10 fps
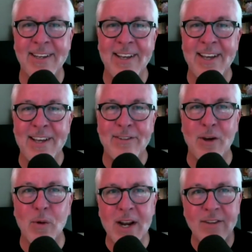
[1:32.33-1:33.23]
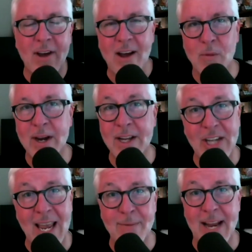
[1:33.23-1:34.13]
It's good. So we're going to talk. We're going to
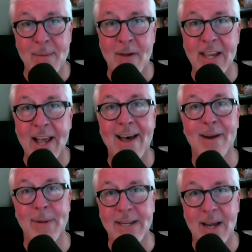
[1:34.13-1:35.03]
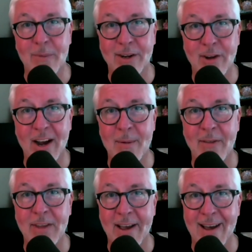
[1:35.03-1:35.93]
jam today about the economy, and we're going to talk about
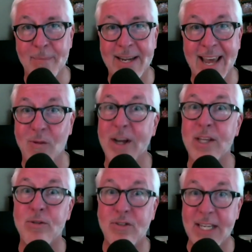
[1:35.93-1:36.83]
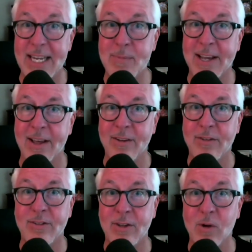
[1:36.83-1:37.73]
the economy, kind of what you see,
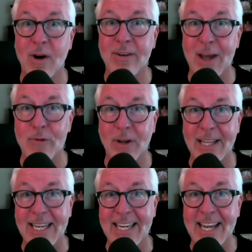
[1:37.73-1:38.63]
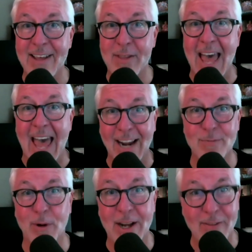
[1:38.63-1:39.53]
because you are definitely the
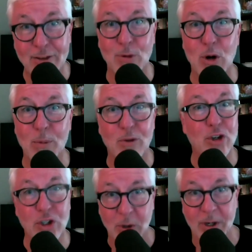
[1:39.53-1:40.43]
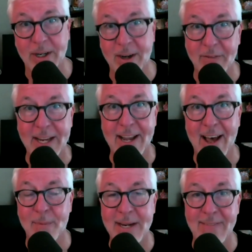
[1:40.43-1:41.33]
expert in this room for sure on the
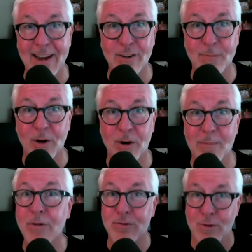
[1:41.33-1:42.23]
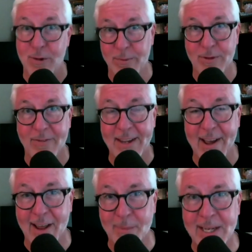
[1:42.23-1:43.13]
economy, an expert in most rooms on the hmm.
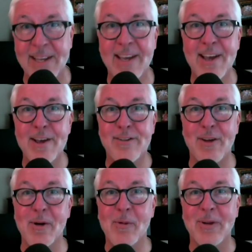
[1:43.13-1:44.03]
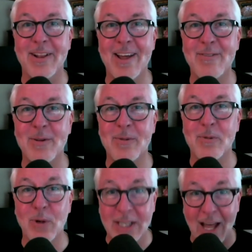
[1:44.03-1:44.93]
economy. Mm. So mm. would love to
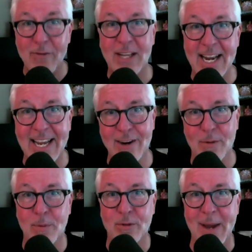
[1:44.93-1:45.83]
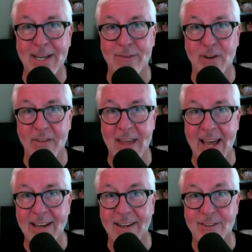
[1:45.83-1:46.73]
would love to kind of get your perspectives on
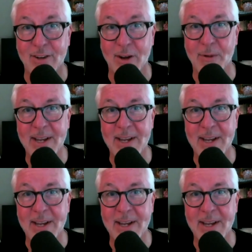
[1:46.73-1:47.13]
that. And sure. so